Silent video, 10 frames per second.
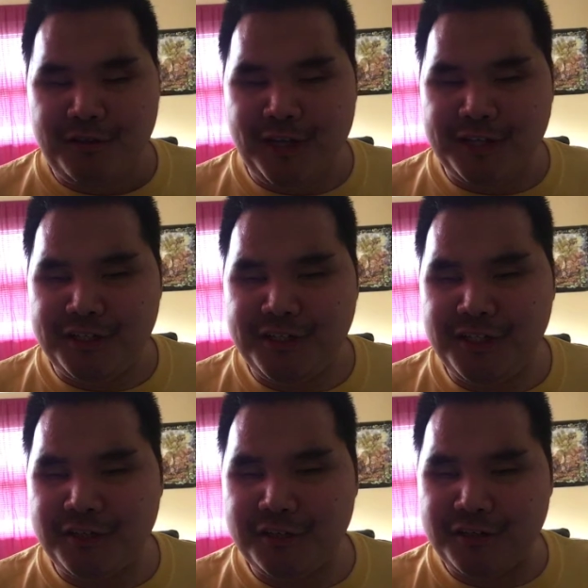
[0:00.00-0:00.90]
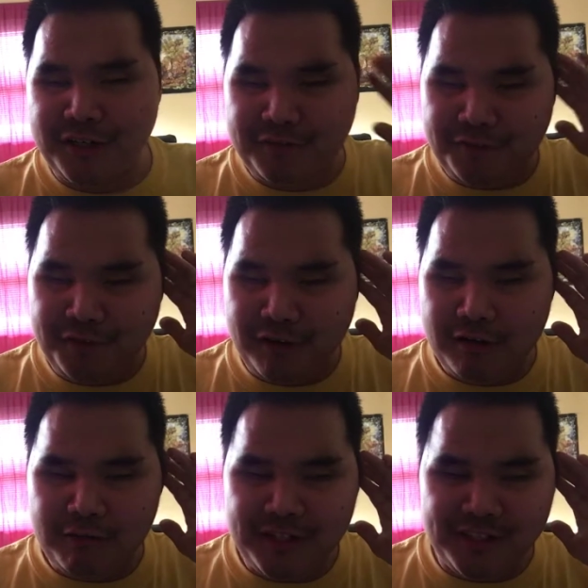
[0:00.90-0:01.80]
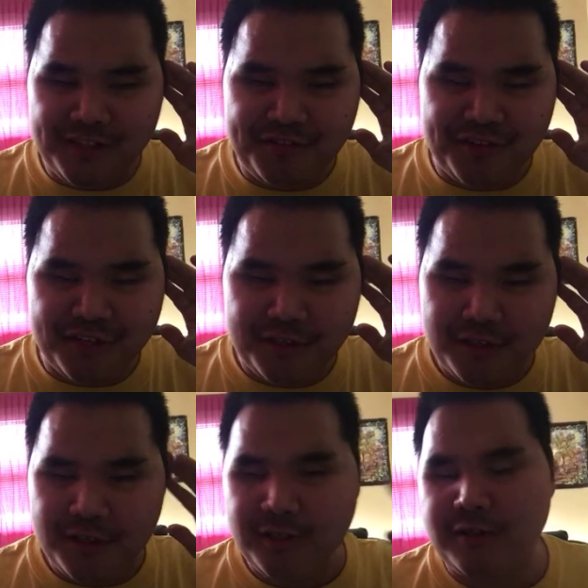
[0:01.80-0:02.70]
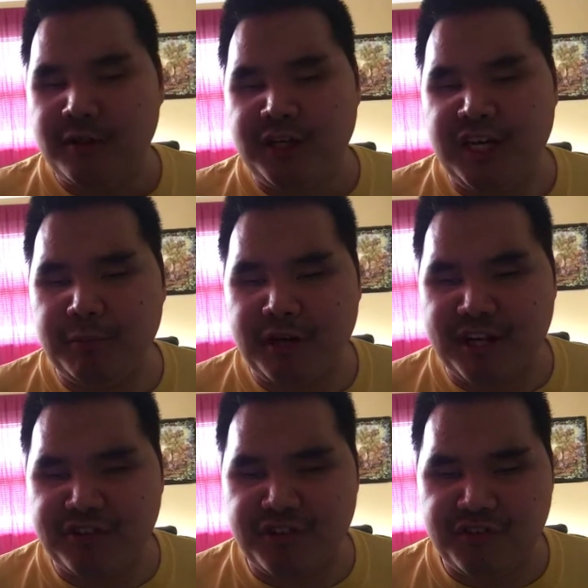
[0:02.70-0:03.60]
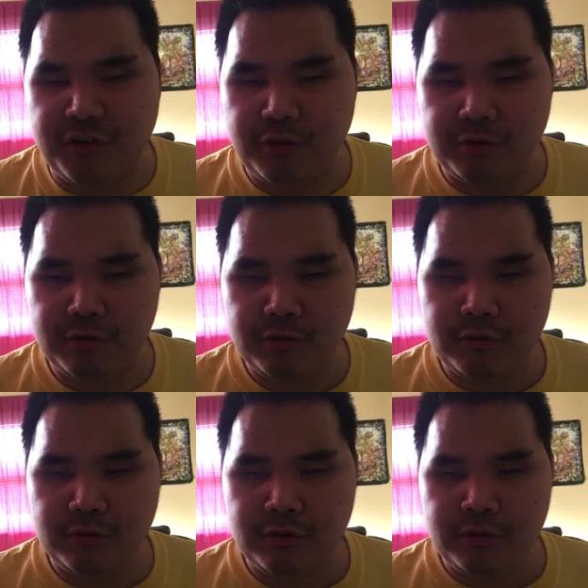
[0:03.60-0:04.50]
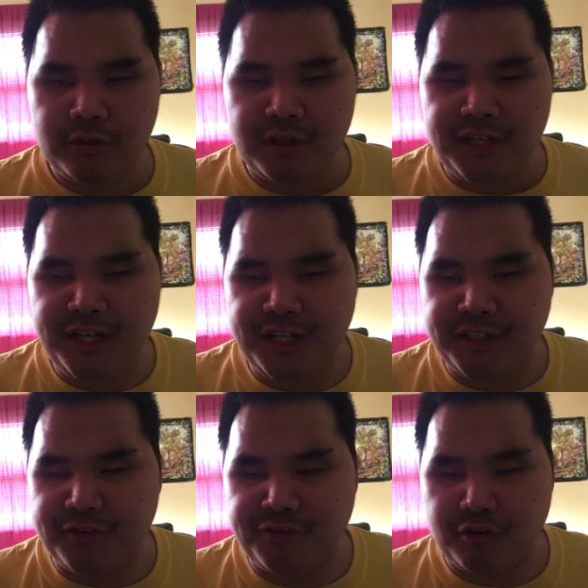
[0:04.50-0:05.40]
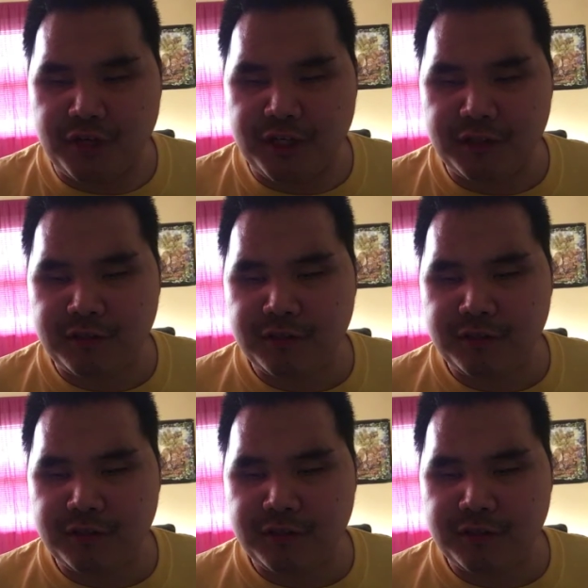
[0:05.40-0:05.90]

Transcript: I could hear a very realistic hammer action tone hitting the string.